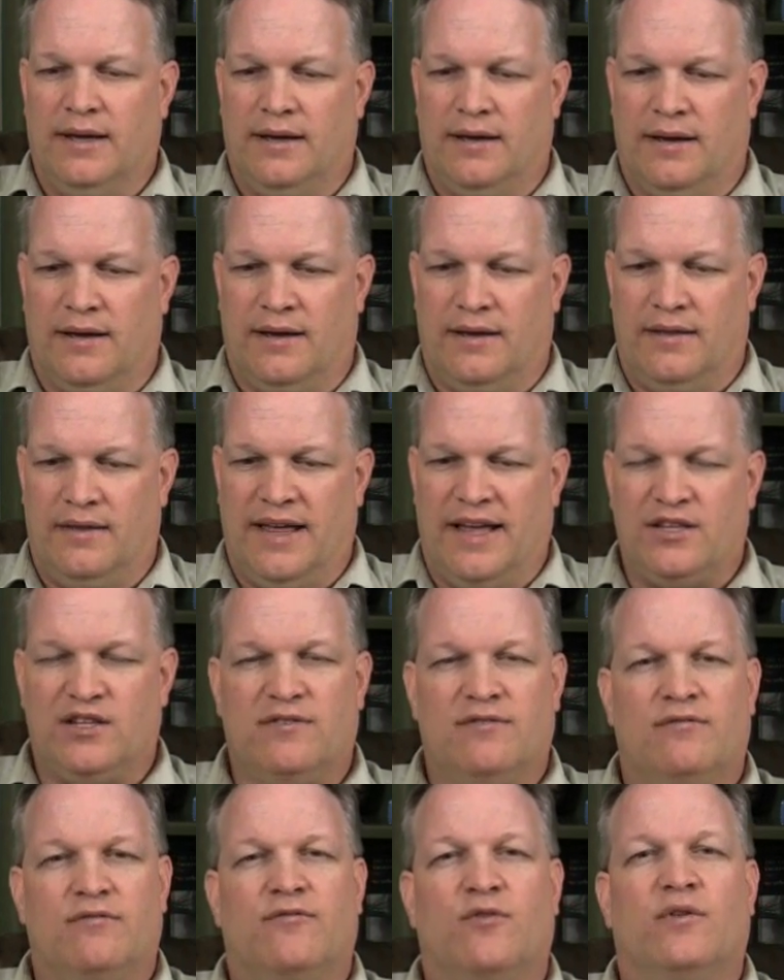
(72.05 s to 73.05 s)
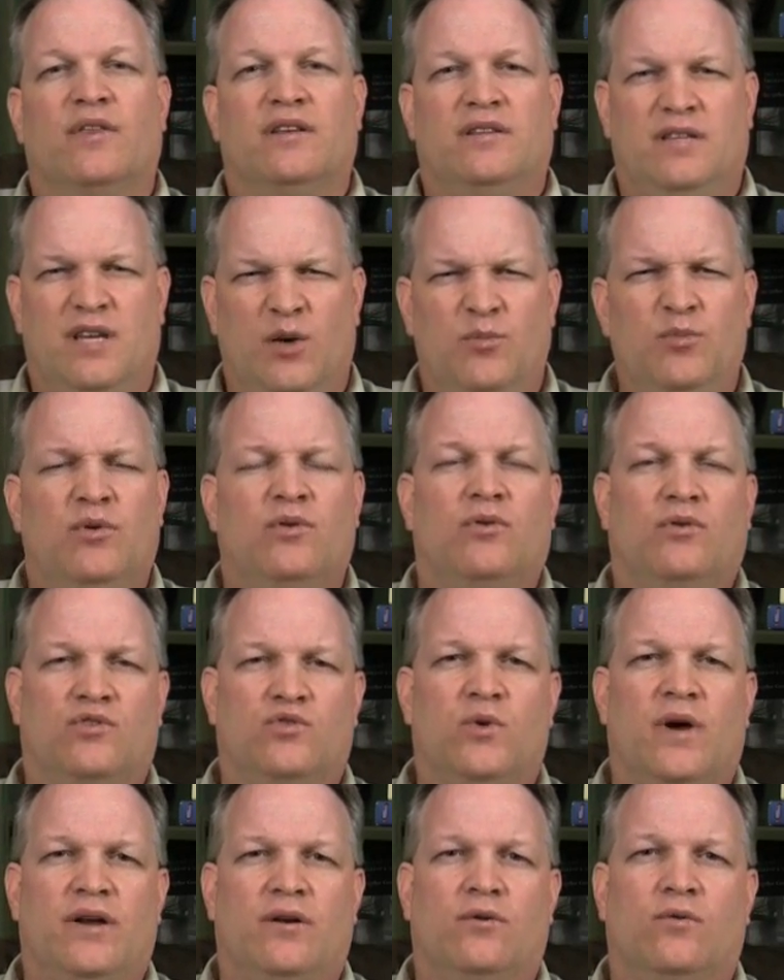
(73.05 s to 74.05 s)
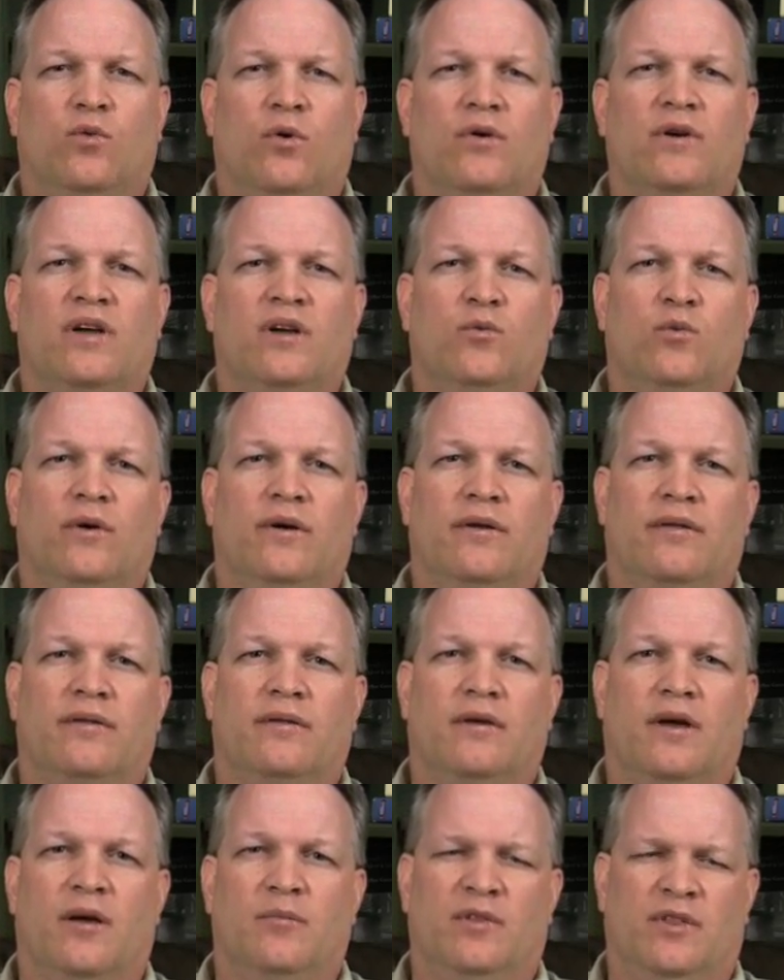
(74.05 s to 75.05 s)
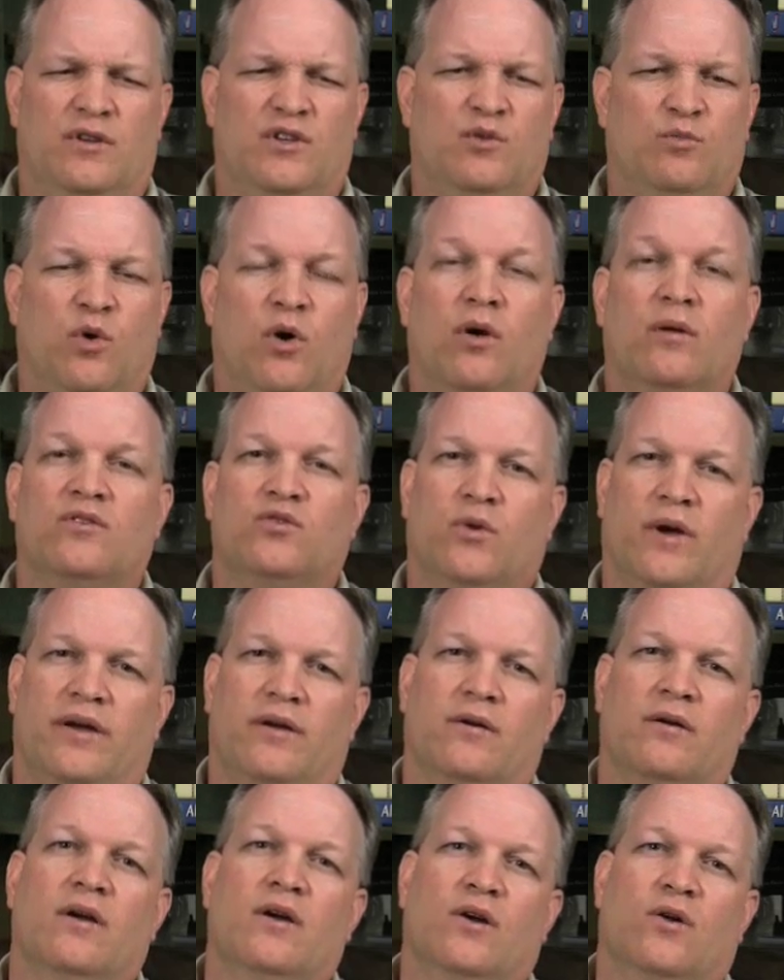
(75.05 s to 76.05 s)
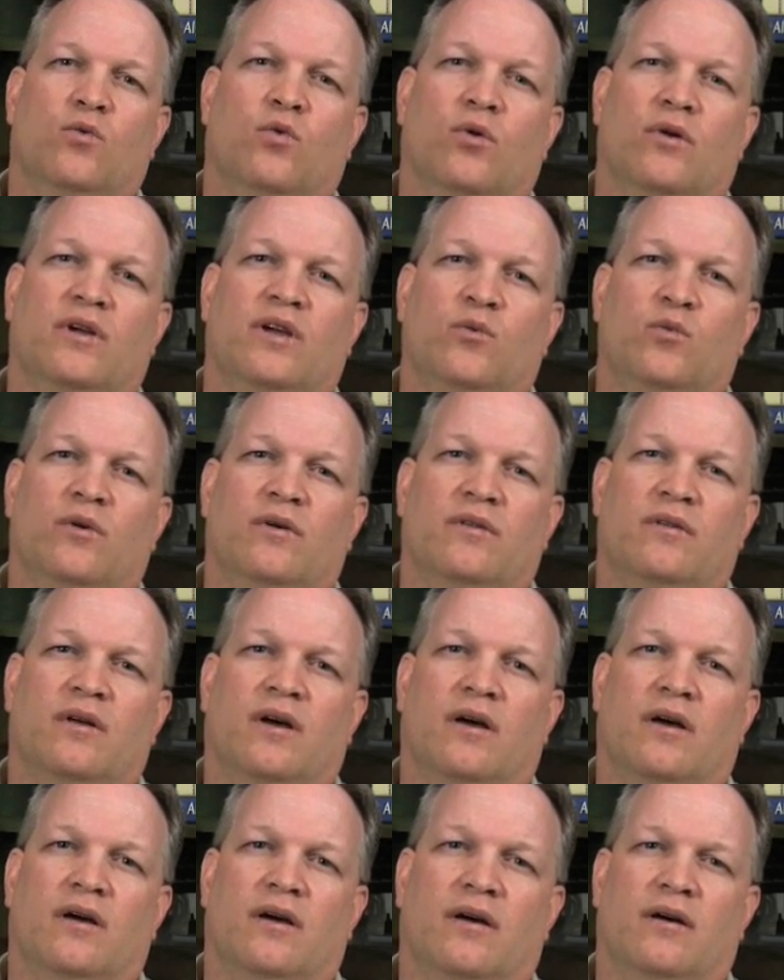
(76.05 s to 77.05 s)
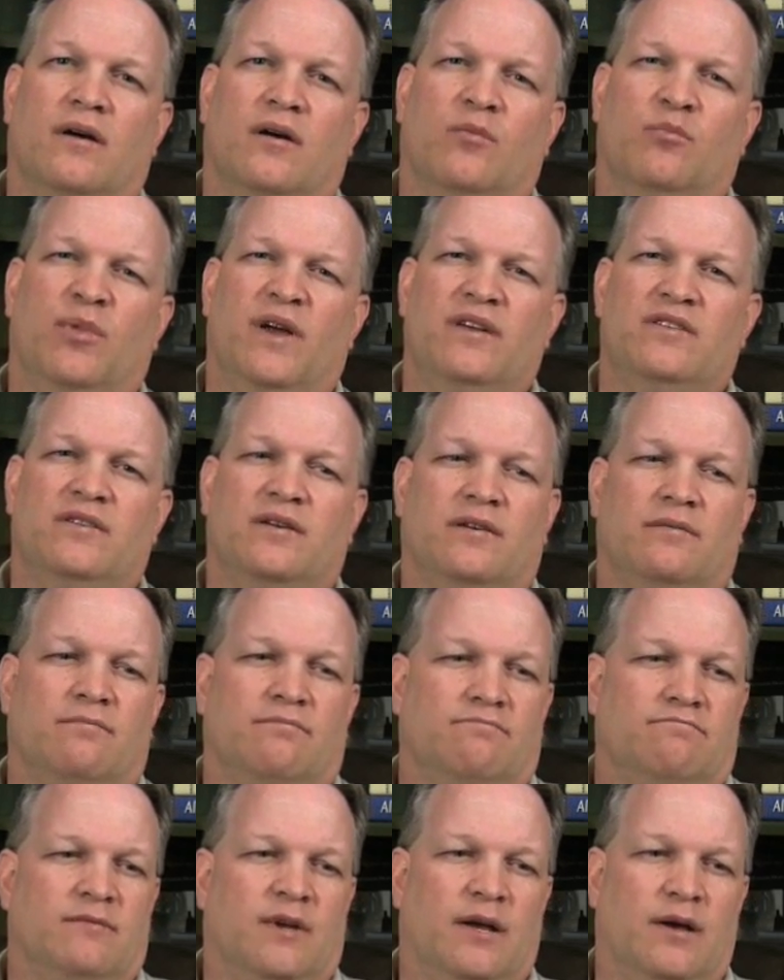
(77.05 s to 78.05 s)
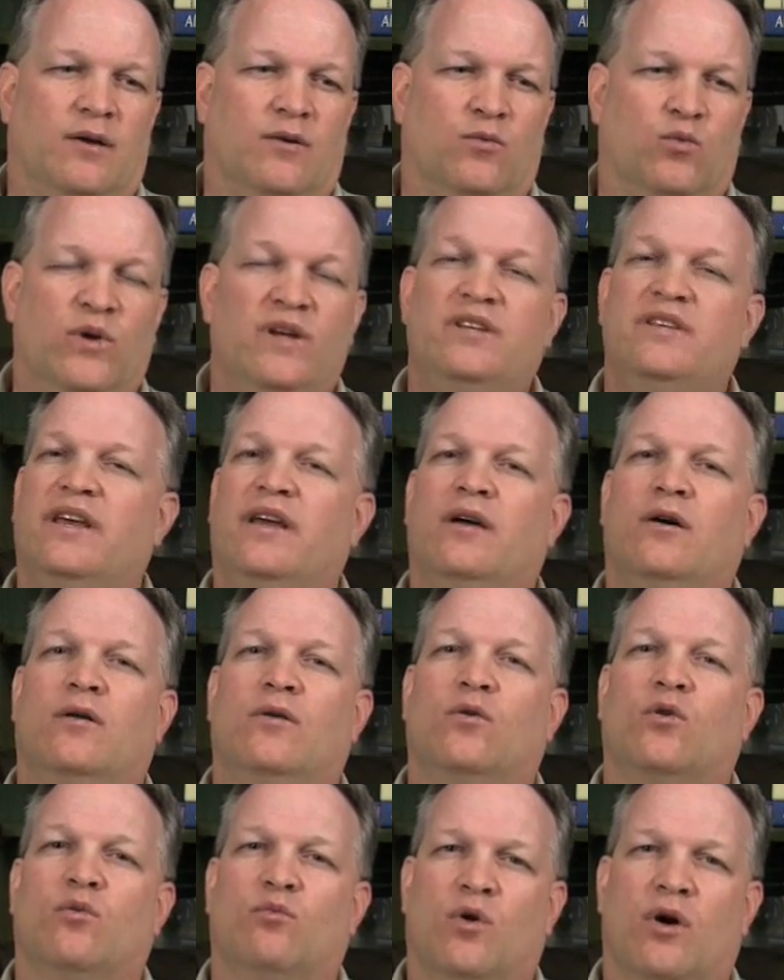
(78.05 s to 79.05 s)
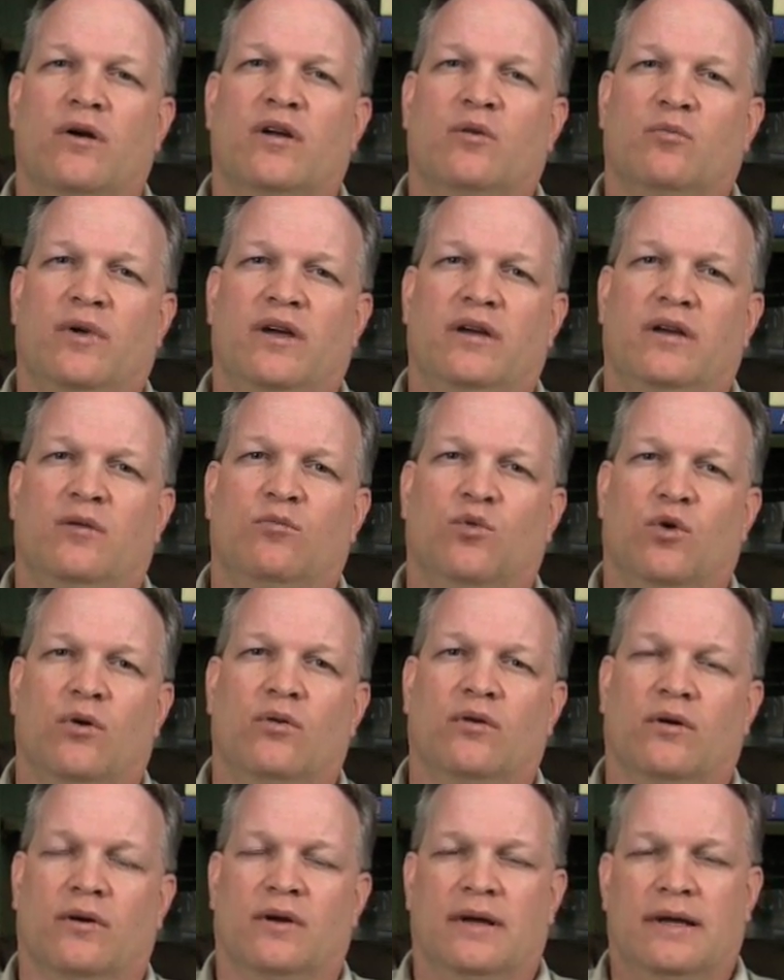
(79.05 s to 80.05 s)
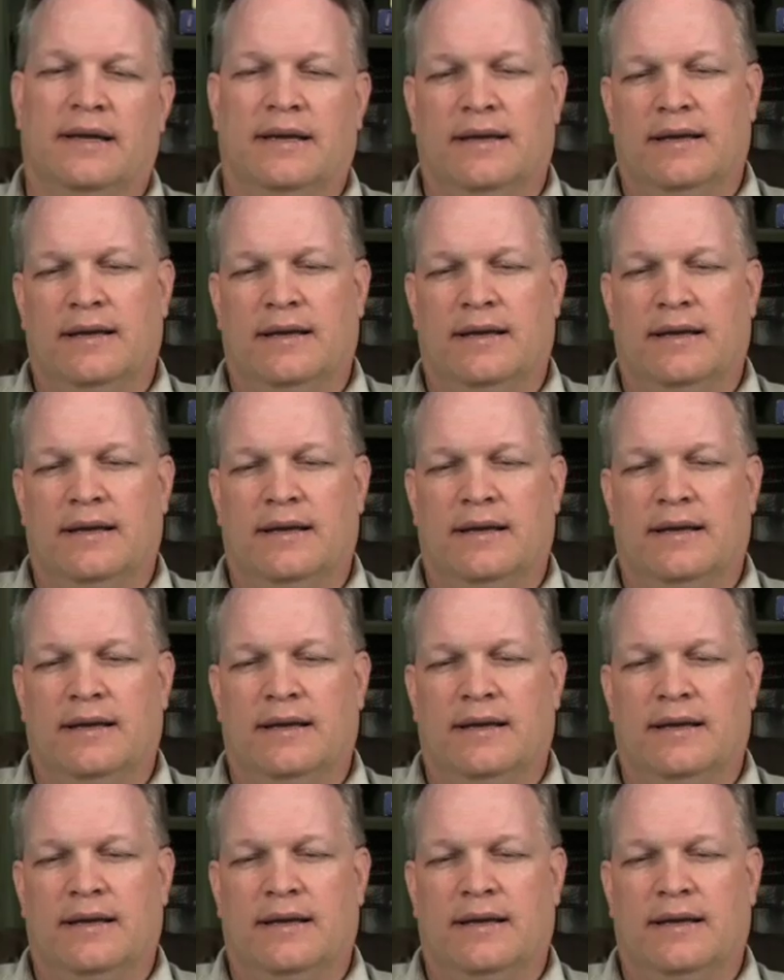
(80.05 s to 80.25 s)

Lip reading: That's for the typical trader working with, the small trader working with a basic retail or market making broker.